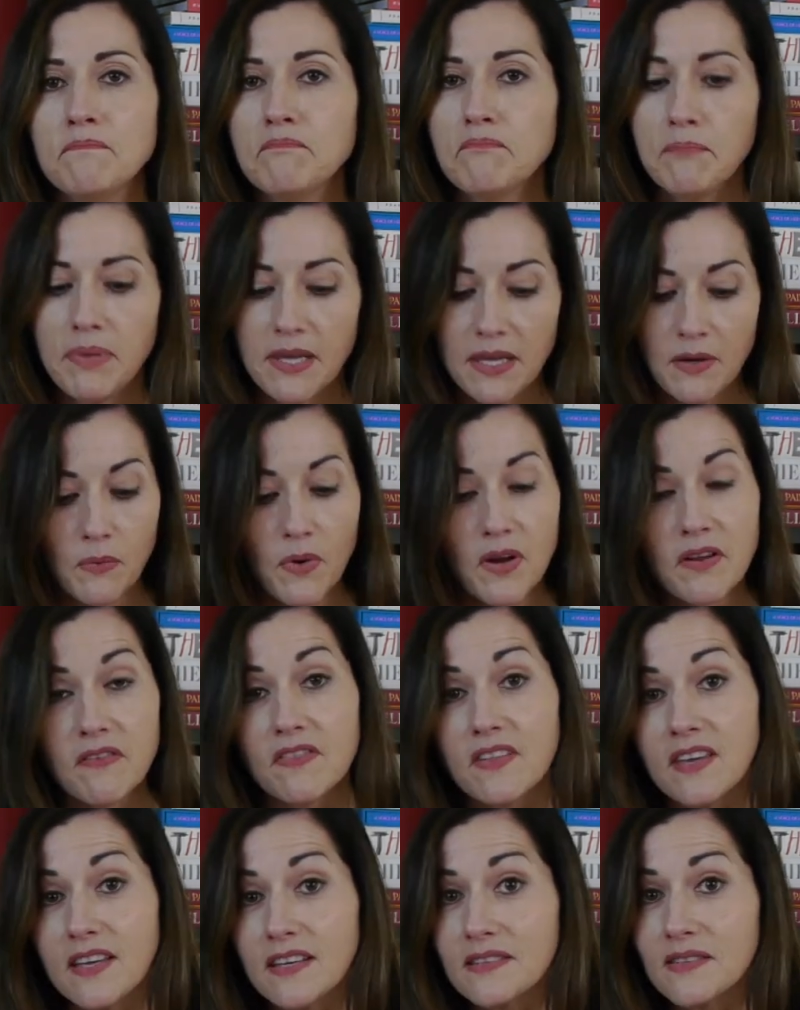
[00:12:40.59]
be it one of
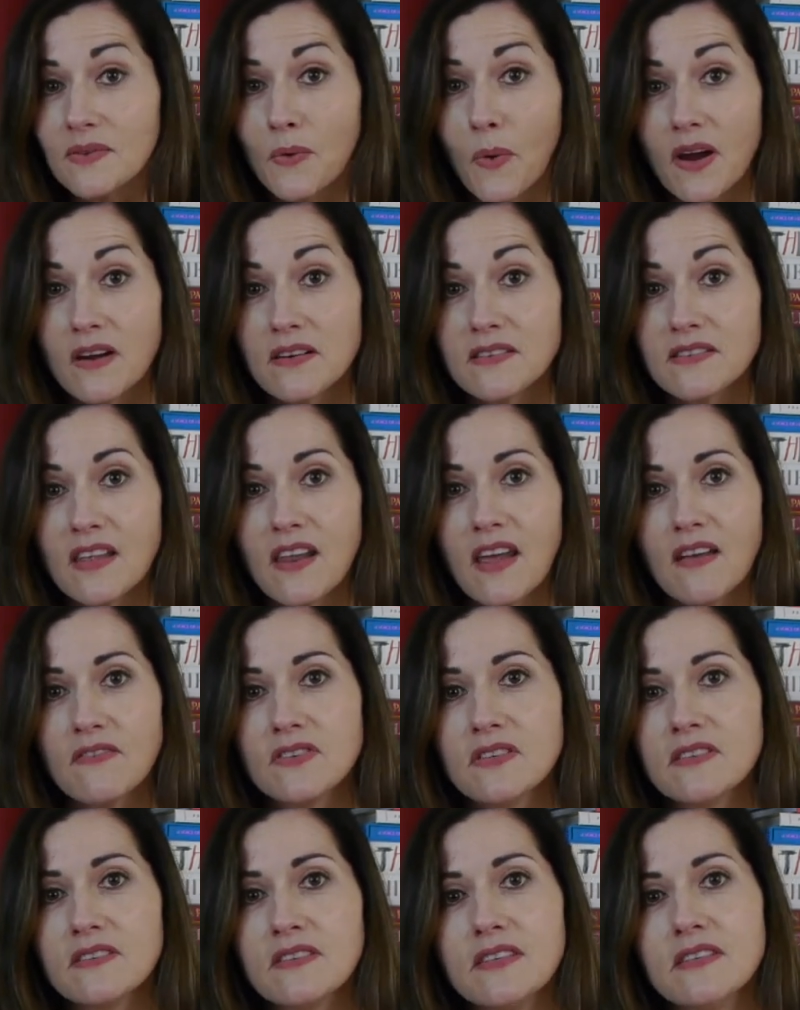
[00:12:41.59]
these squares that I've
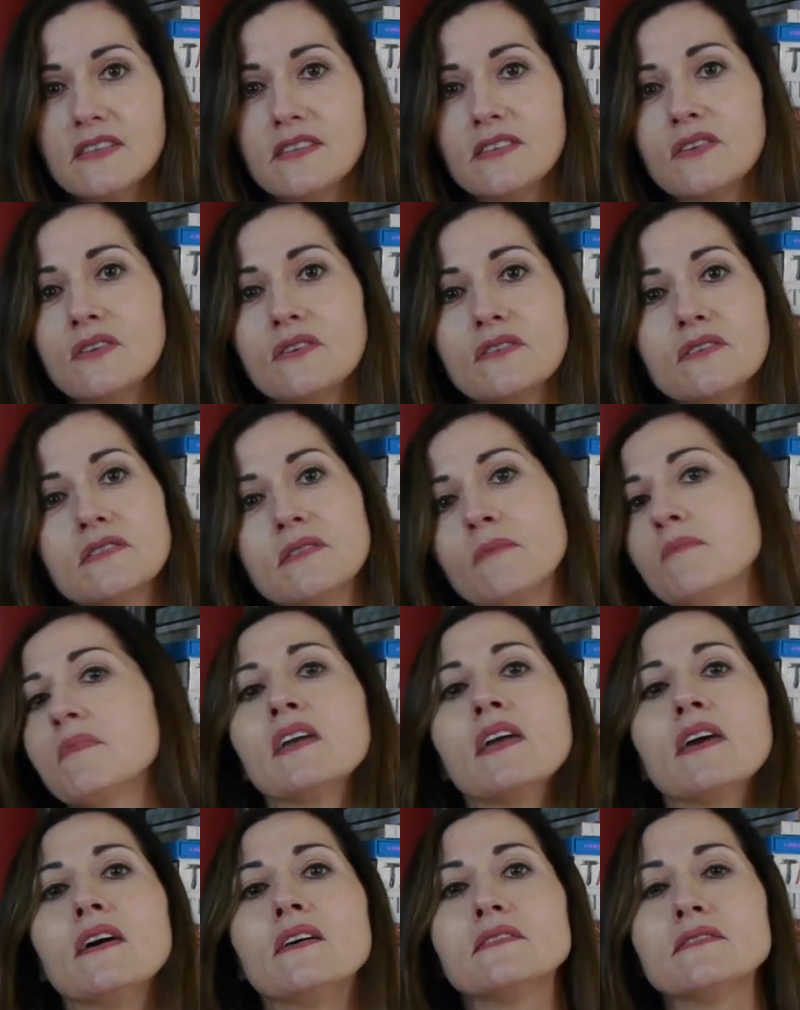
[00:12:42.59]
just listed or
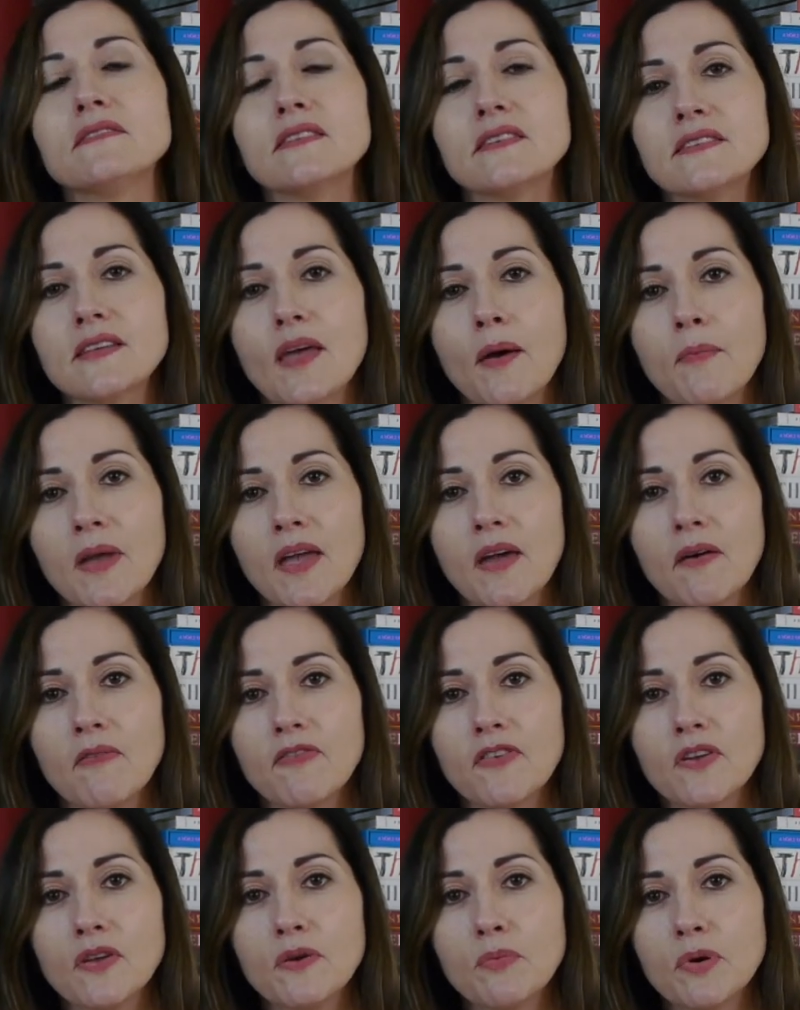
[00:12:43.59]
something else that's coming up
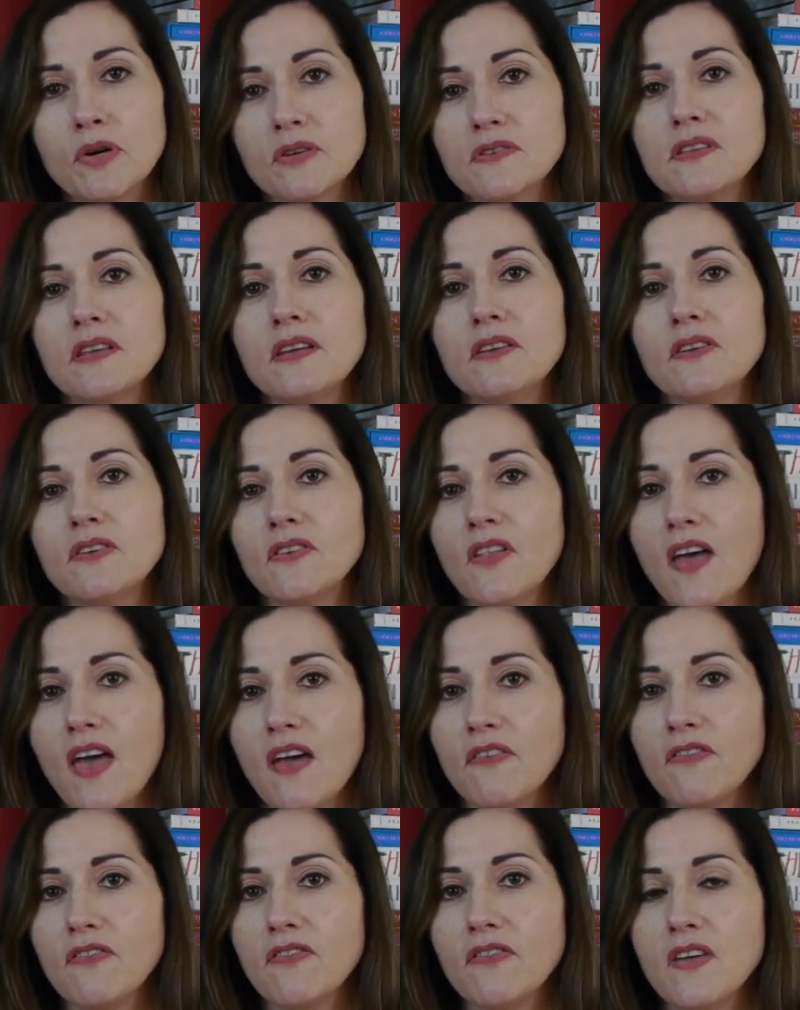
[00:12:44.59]
for you personally in your
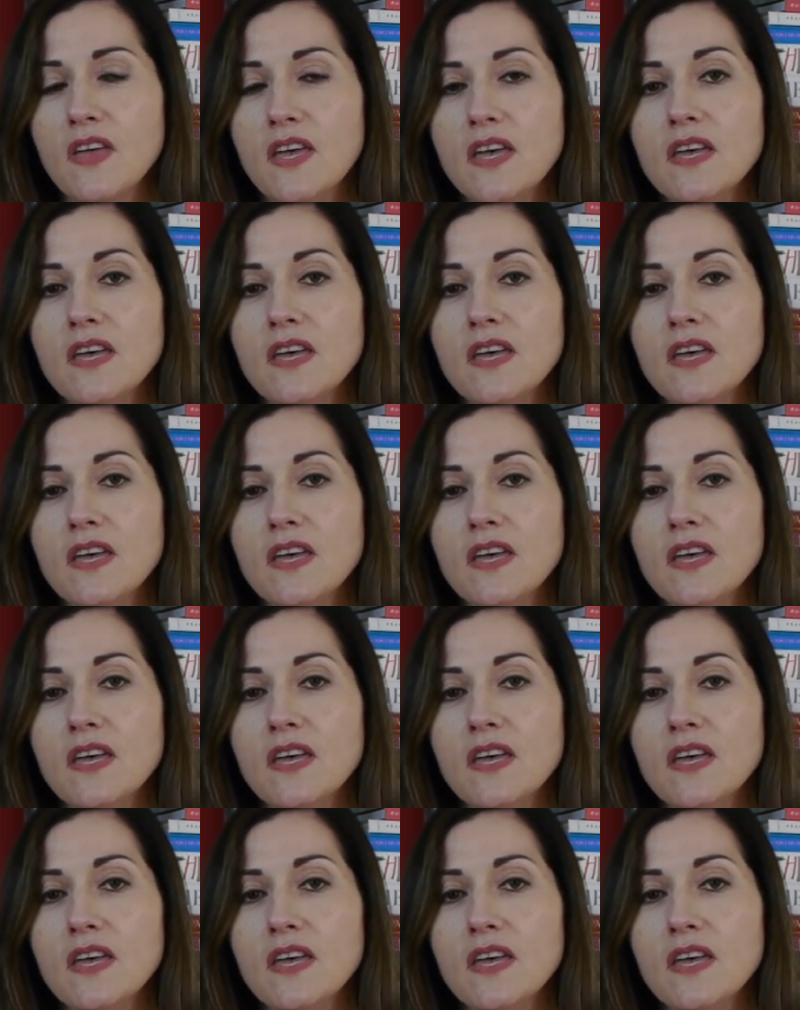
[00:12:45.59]
life,